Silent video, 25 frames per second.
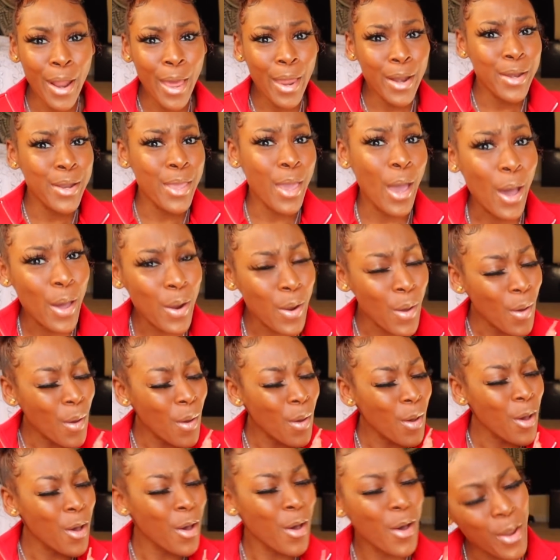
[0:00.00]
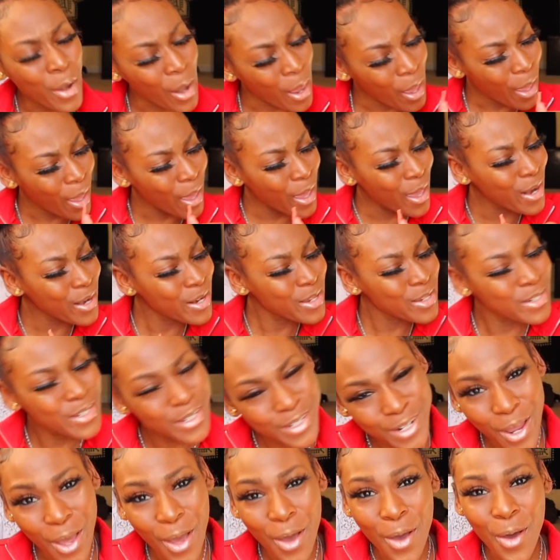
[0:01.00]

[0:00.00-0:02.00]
And y'all already show.